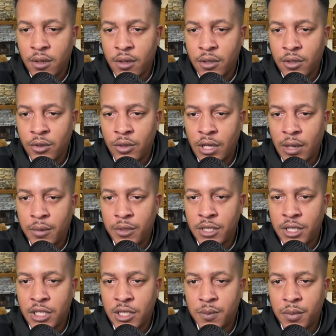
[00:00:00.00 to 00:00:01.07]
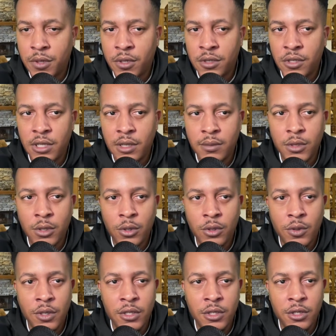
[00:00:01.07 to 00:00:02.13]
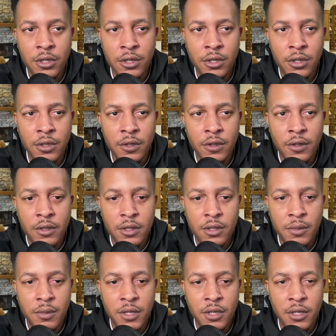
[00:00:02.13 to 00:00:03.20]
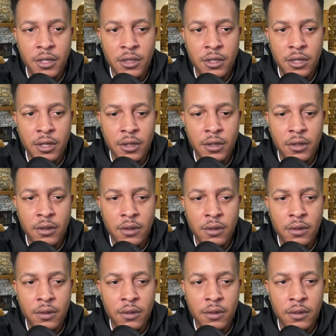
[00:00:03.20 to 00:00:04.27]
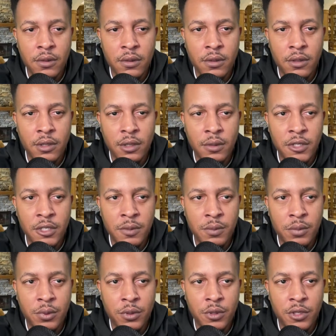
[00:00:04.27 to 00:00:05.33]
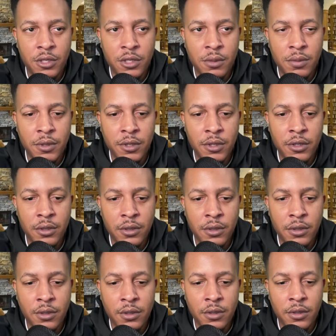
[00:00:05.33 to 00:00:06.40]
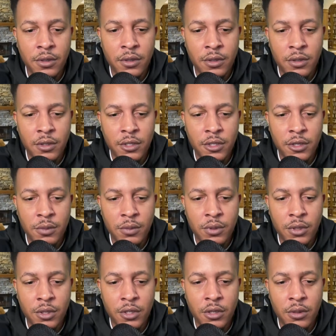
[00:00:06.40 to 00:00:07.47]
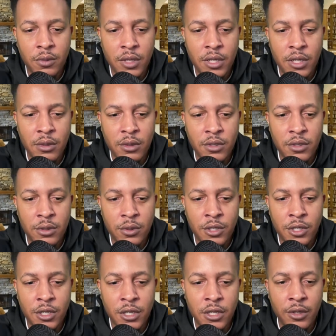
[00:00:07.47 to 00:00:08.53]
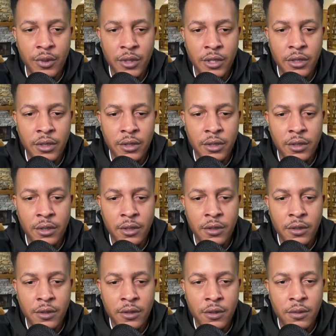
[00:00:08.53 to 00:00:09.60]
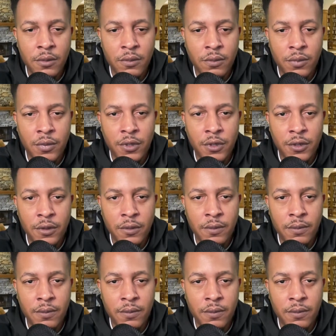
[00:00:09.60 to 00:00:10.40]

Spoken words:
UCapper says Spurs team total under. Let me look at that. And let me just pull this up here. Should pull it up while I was doing it anyway. But